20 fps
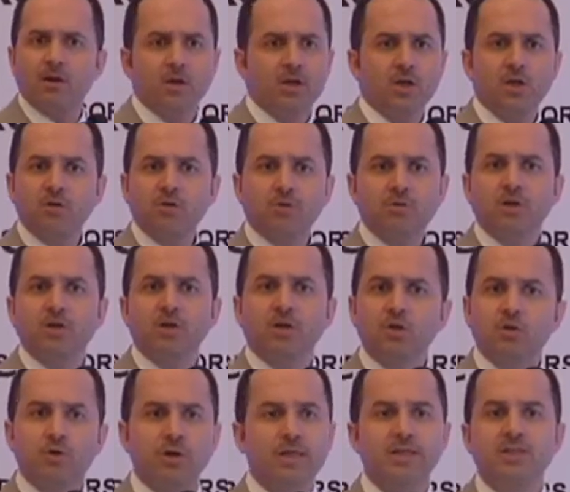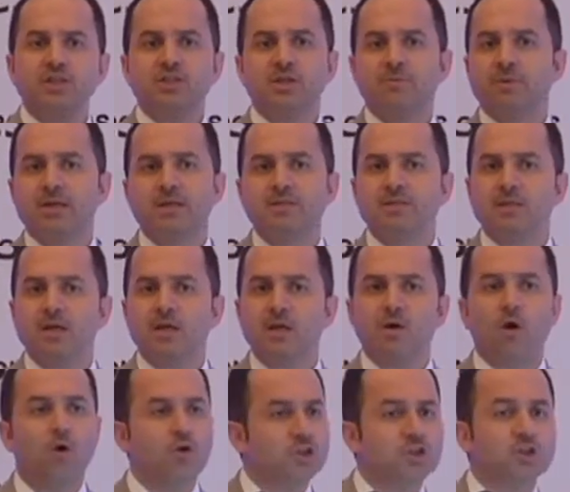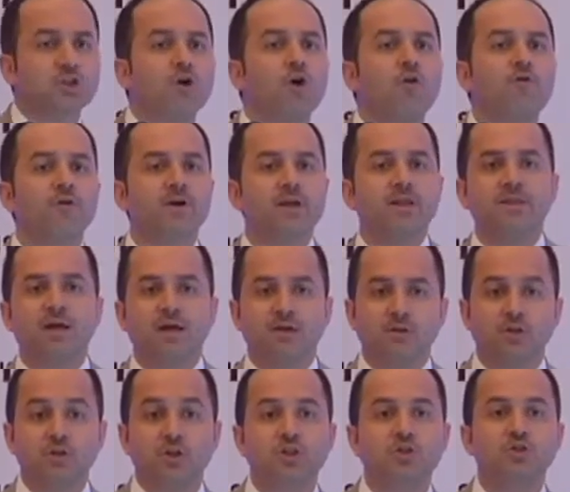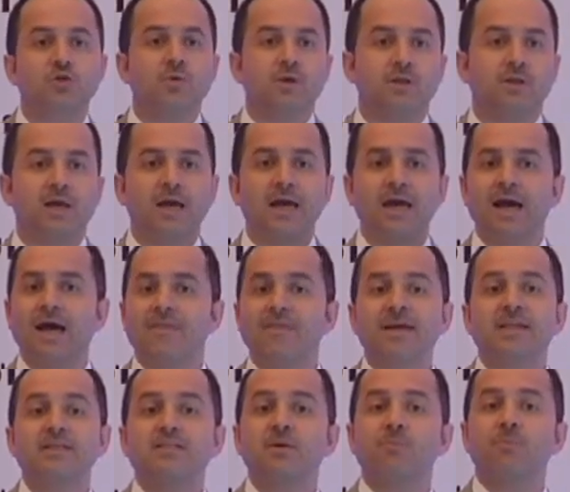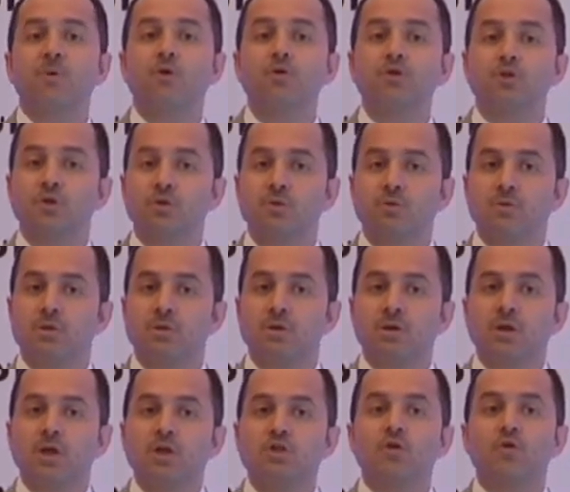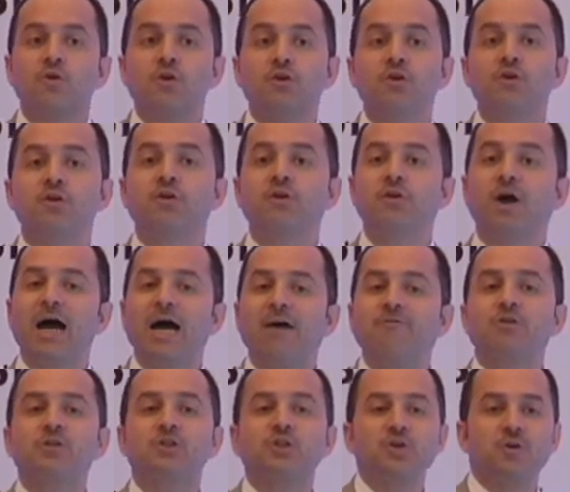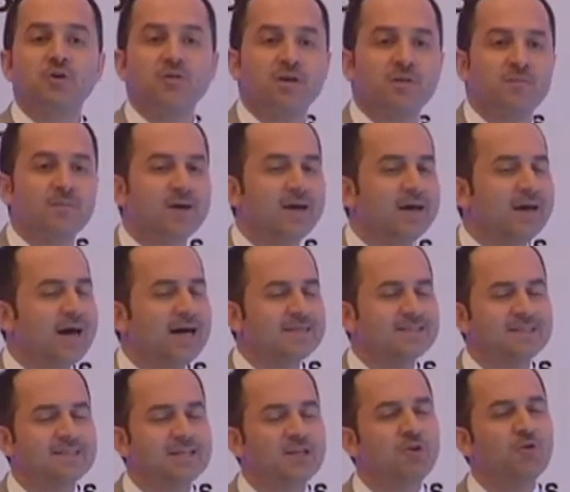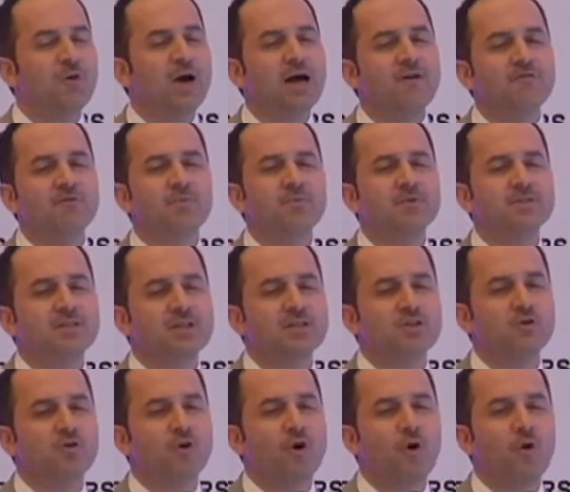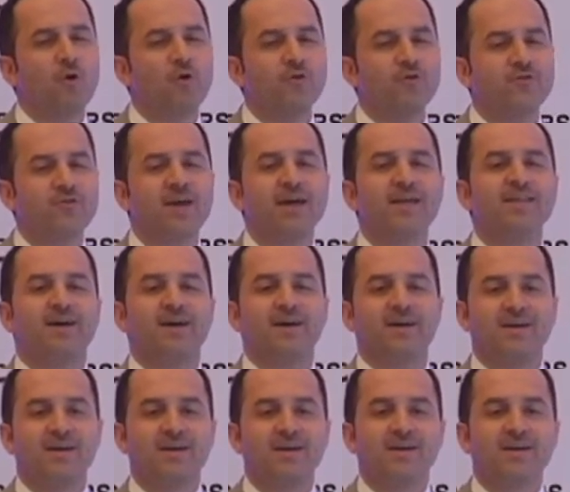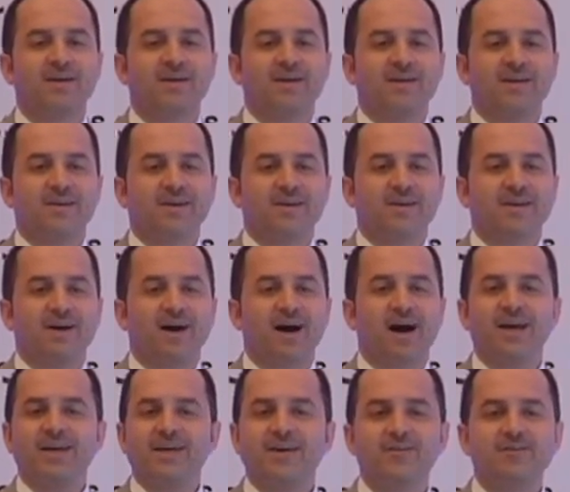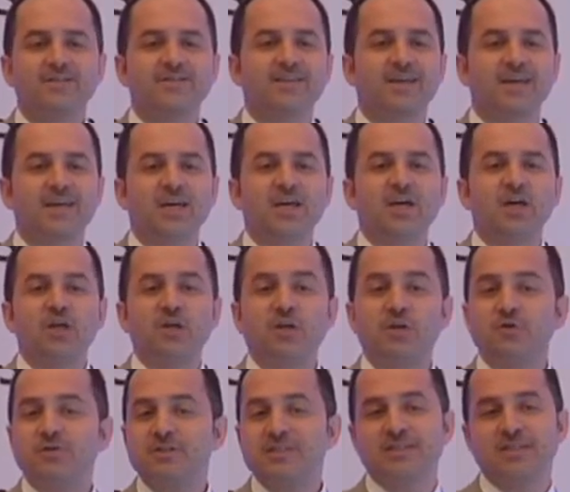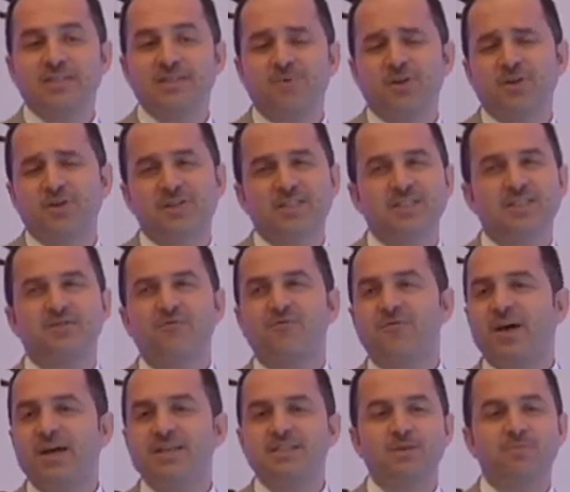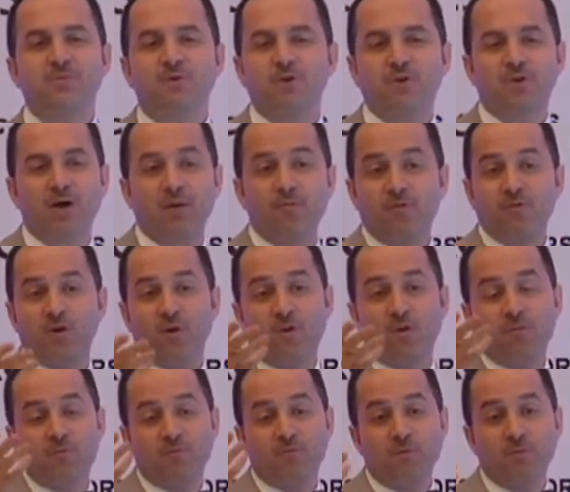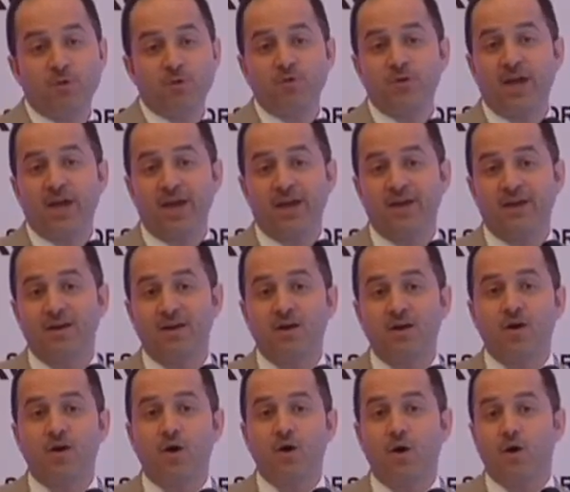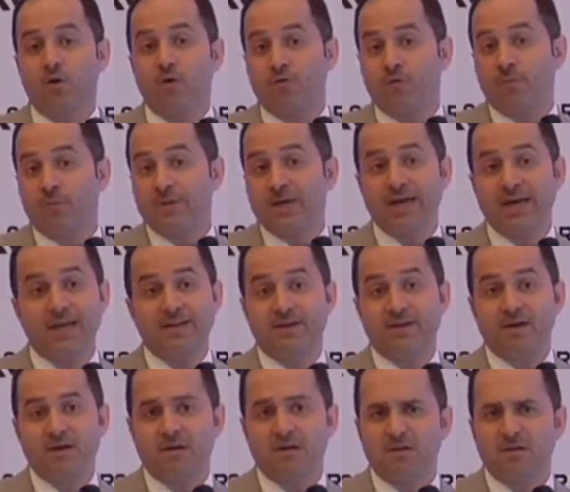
you know, your leadership gonna say, oh, just go for it then, just do it. And they're gonna support you. So you have to show them, as I say, you have to present your own data. I cannot say, use this because this is fancy program from, from UK or from Canada.